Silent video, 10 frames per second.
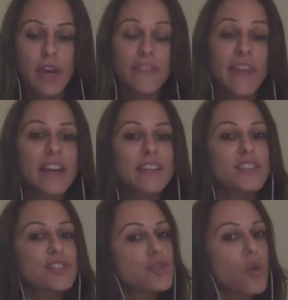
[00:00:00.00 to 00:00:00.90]
And that is
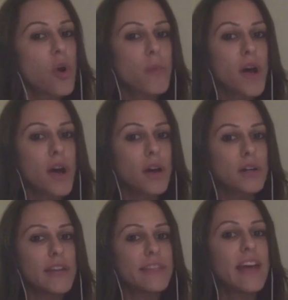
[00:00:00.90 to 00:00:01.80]
the trauma.
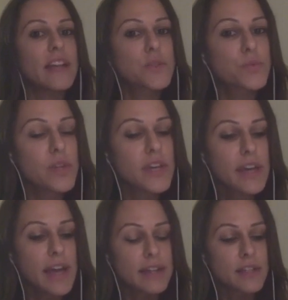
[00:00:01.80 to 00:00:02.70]

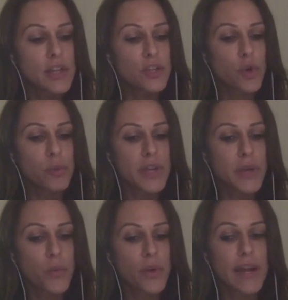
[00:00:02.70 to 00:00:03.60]
And normally
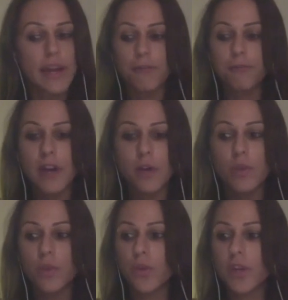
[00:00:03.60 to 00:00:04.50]
what I have found
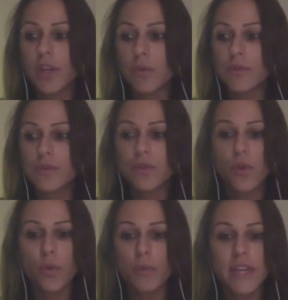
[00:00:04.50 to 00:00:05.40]
with working with
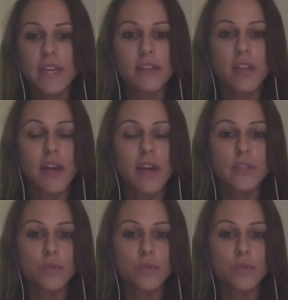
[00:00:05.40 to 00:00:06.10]
so many clients